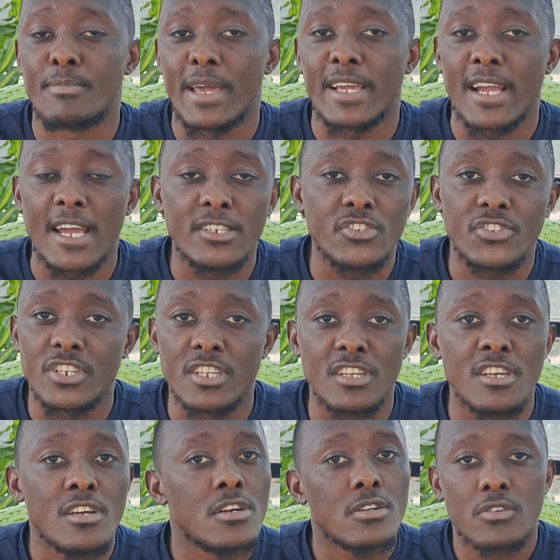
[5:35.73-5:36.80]
my country
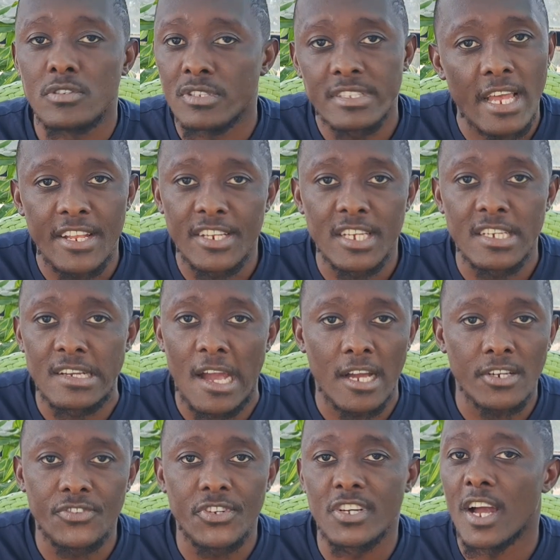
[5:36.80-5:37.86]
concerning
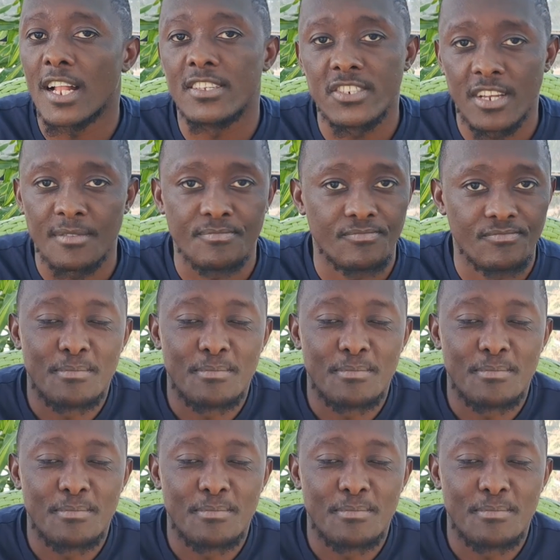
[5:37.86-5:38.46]
agriculture.